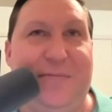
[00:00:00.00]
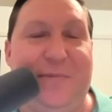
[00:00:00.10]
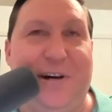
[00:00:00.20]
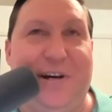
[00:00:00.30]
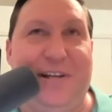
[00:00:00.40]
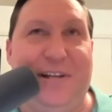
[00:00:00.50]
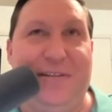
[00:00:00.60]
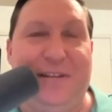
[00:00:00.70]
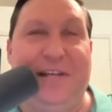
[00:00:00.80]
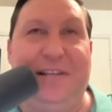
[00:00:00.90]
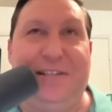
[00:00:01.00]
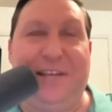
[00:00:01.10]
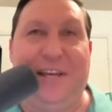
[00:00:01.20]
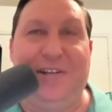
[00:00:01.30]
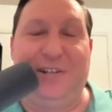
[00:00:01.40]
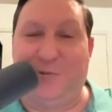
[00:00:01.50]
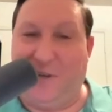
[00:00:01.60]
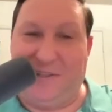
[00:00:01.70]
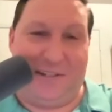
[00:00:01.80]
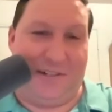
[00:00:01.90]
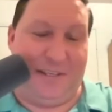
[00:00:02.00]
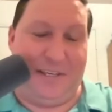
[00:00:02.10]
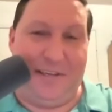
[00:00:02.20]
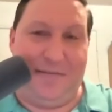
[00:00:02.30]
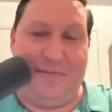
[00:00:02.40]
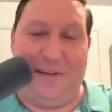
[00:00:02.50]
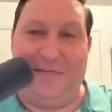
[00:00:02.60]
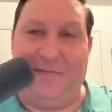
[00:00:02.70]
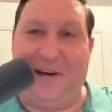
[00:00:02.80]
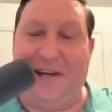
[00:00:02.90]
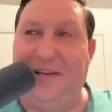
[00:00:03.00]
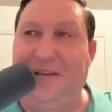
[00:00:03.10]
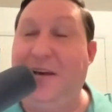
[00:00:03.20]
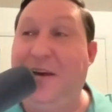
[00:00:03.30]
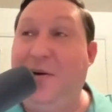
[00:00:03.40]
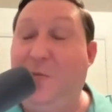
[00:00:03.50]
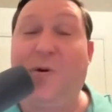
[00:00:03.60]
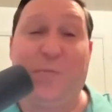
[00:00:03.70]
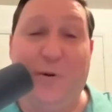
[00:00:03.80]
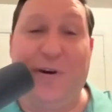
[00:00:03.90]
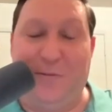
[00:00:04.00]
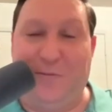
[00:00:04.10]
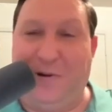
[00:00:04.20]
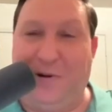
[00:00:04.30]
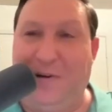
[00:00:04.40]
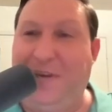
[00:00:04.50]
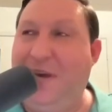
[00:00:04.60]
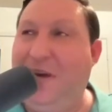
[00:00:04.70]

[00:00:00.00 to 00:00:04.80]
mud, and Nicolas Cage just wants to leave and find more important work.